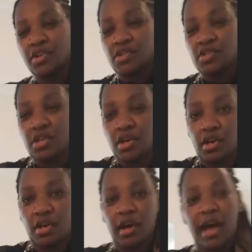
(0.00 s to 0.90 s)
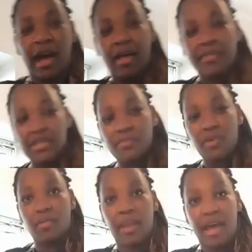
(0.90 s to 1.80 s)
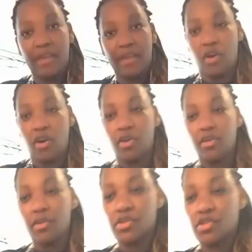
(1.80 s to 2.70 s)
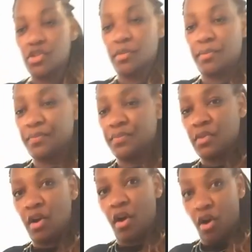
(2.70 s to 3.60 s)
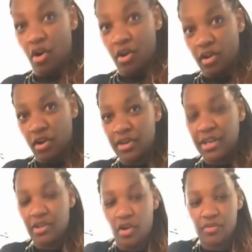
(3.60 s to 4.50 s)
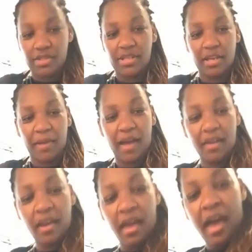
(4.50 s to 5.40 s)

So at this moment, I've got some oil on in a non-stick pan.